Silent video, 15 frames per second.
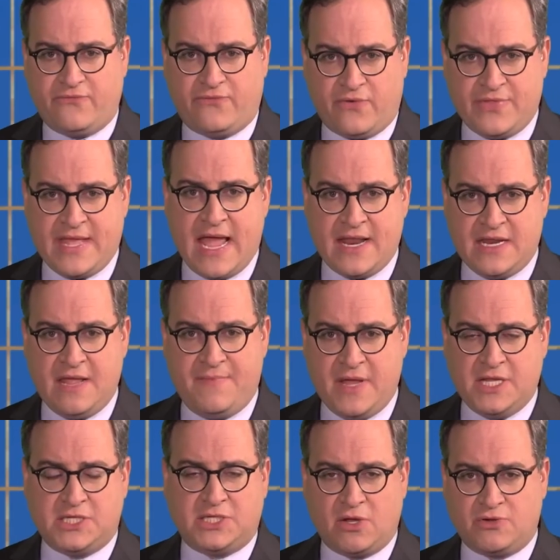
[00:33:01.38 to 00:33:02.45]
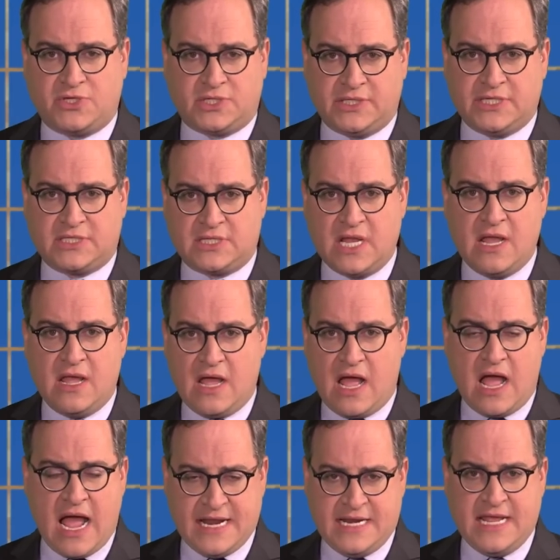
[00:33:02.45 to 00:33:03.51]
for the NDP socialist
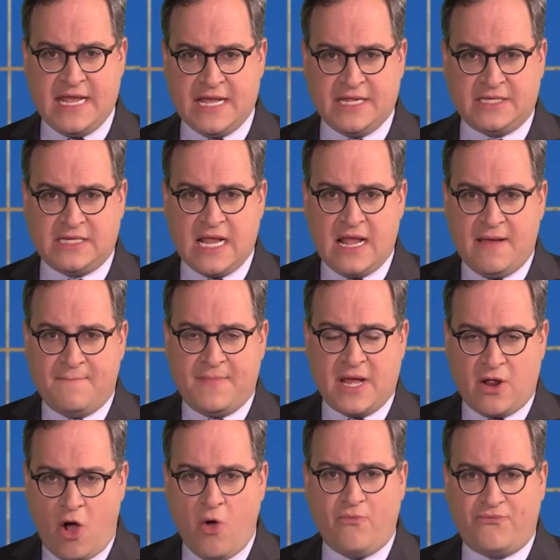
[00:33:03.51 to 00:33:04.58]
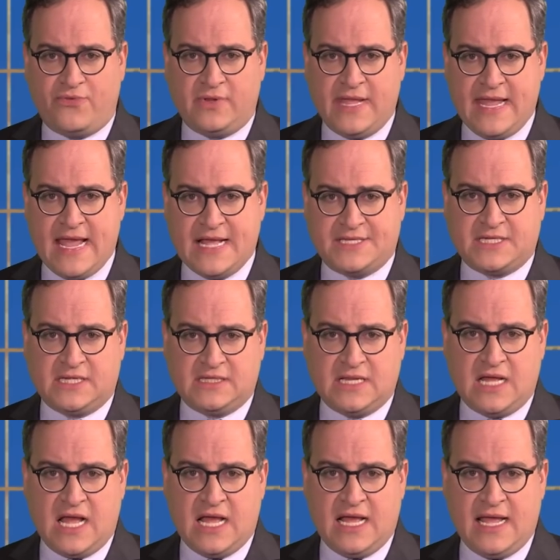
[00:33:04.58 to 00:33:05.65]
ideas. But hopefully, it's a
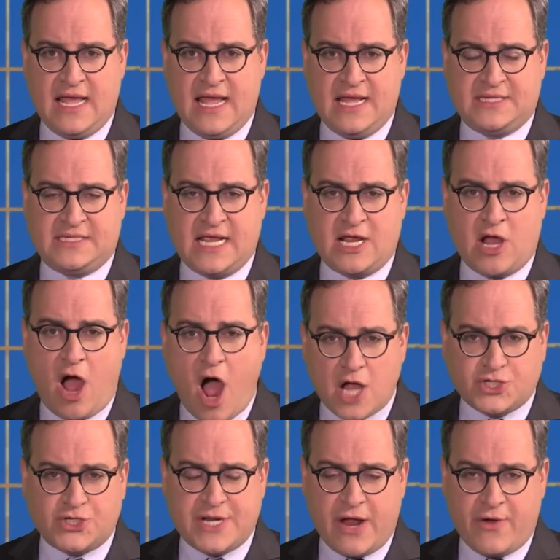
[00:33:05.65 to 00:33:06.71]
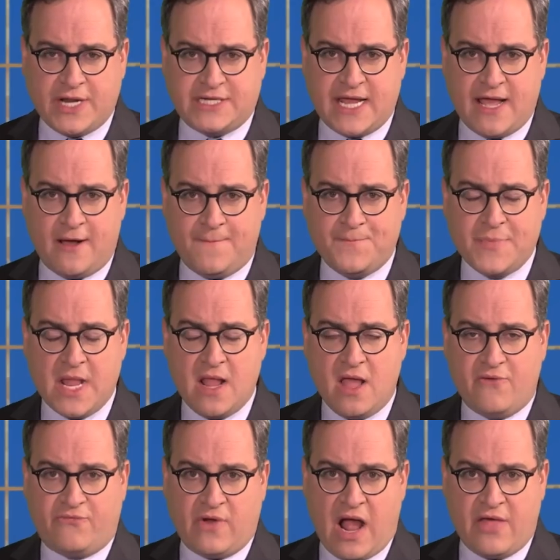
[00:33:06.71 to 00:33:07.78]
uh, it's a cautionary tale
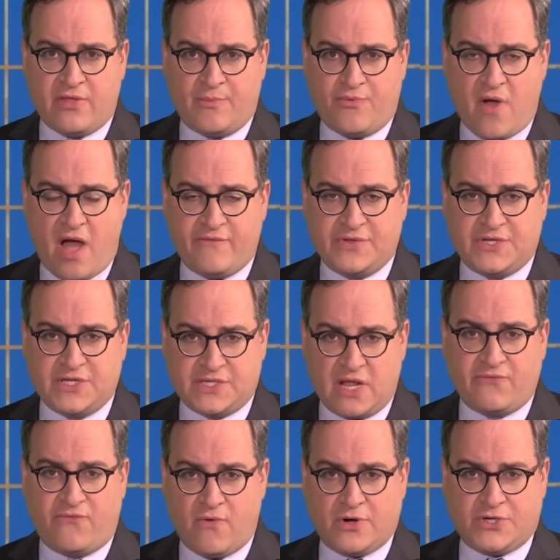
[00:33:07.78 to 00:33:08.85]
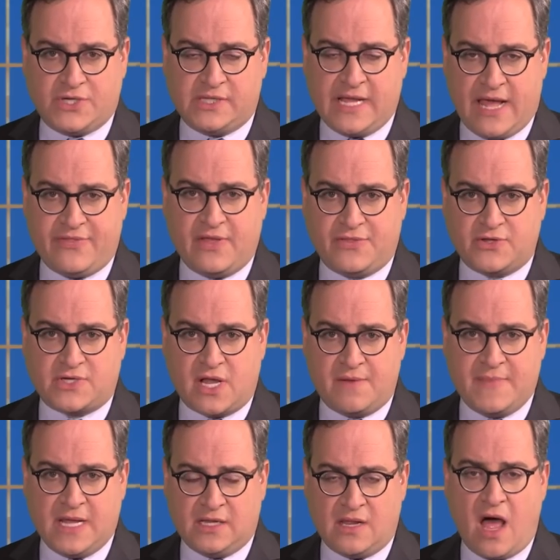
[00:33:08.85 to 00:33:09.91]
for other provinces. Unfortunately, I think there's going
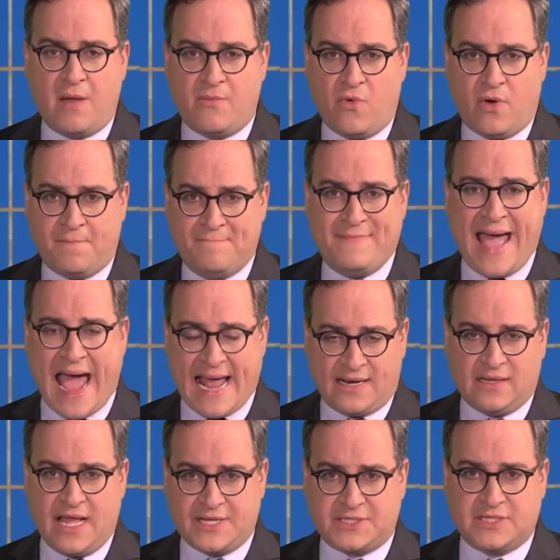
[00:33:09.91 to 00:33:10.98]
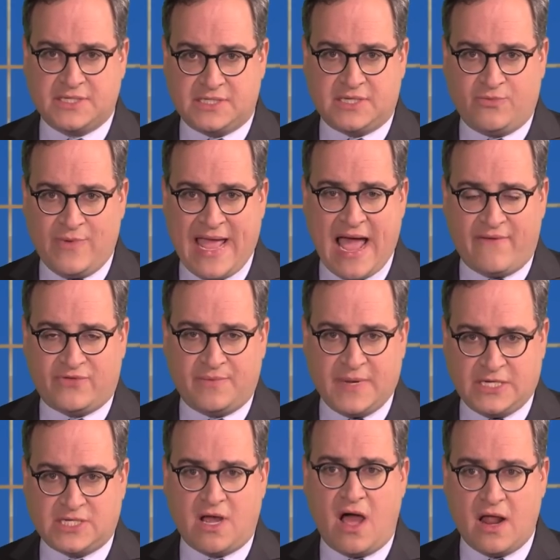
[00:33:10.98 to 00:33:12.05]
to be a lot more bad lessons that we have to be
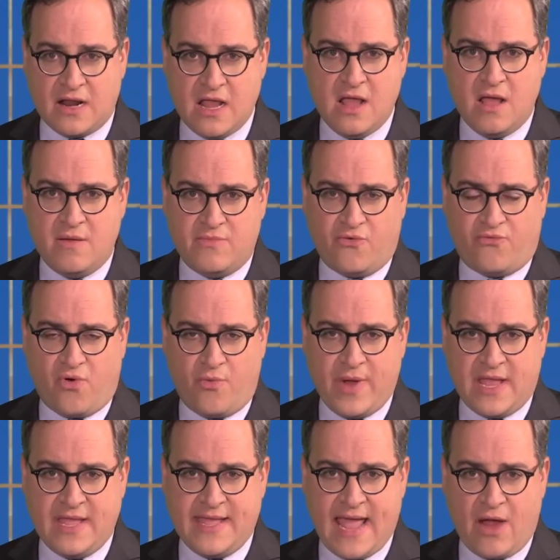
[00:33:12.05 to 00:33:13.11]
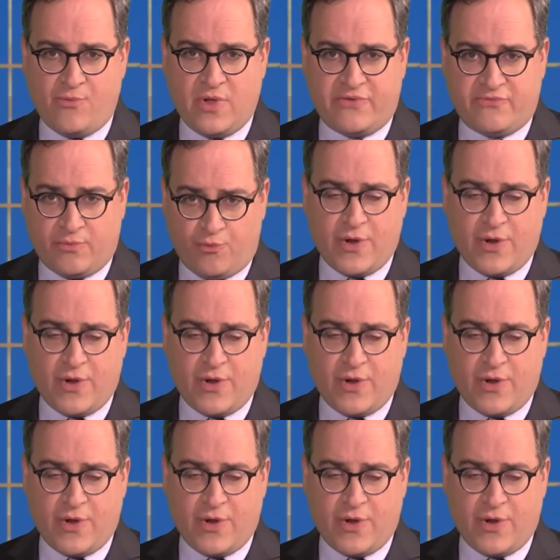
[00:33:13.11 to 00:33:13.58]
taught before we can get rid of them.